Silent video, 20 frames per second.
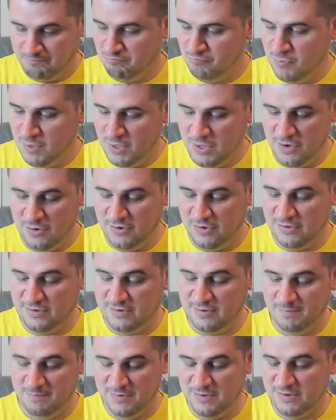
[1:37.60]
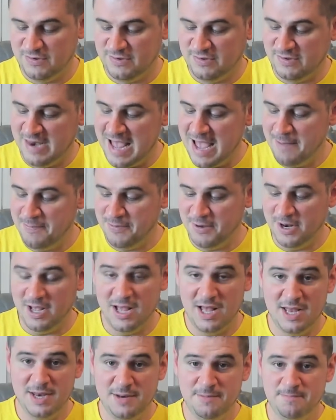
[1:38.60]
you just snap it
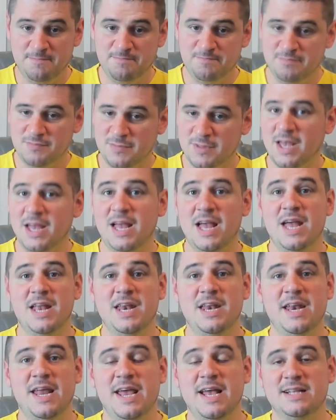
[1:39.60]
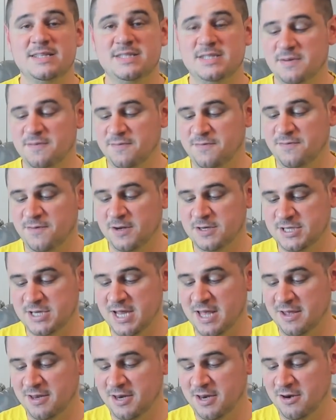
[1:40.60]
on, and it adds some
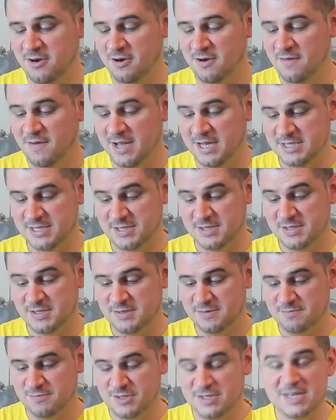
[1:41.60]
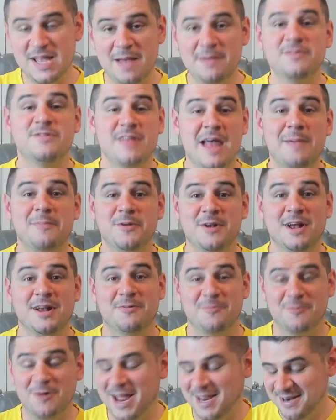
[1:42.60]
functionality to your device. You snap it on,
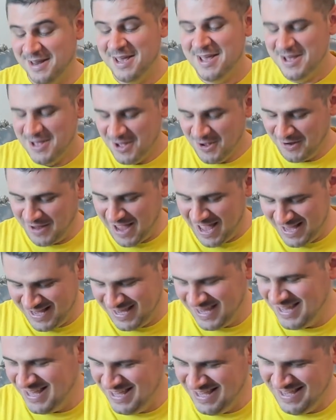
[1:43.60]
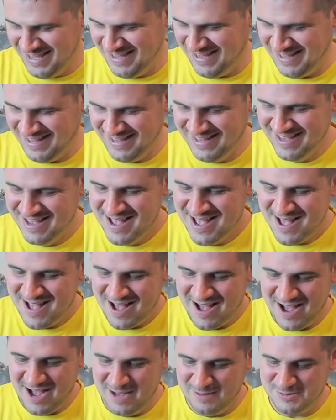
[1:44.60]
right? Okay.
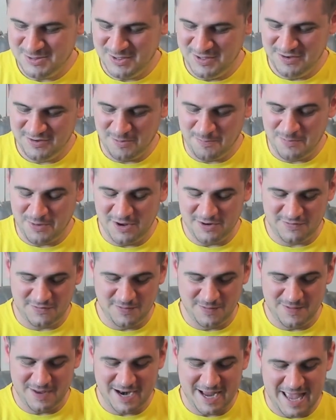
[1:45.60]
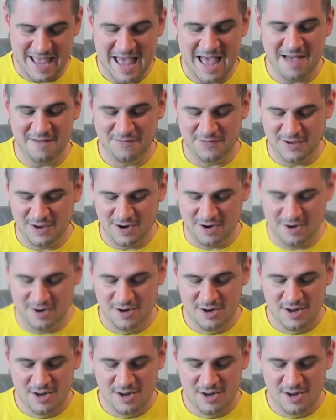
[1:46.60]
So there's a bunch of them that I have here.